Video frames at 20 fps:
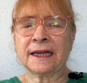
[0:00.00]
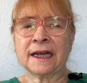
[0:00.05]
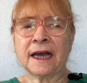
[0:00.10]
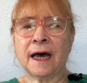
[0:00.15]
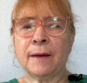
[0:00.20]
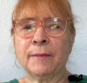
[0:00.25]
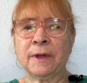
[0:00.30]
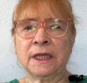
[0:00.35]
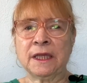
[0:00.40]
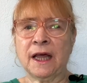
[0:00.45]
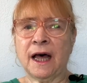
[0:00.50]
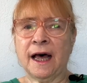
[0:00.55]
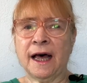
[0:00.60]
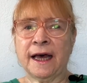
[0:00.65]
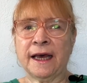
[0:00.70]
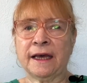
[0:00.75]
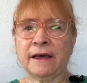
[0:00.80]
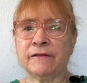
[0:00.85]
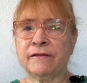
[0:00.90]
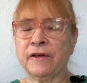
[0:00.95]
come
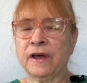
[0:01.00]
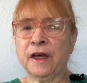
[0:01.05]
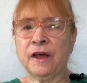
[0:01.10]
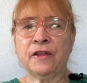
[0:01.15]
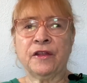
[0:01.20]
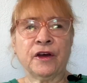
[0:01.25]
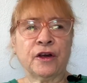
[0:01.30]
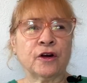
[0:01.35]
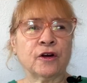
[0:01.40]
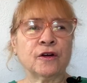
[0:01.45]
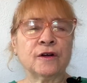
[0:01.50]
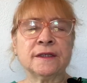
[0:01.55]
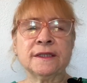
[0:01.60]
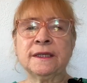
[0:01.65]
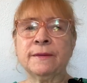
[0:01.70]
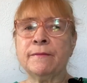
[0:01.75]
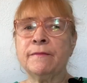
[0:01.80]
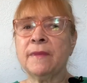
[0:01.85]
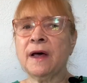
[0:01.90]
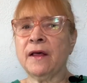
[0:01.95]
alive. The girl's
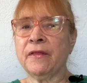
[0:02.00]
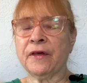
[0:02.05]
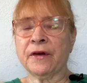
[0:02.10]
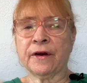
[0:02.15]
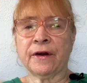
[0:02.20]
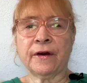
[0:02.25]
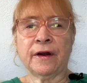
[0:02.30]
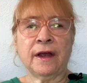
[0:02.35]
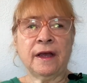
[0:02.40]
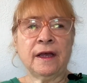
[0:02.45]
mother,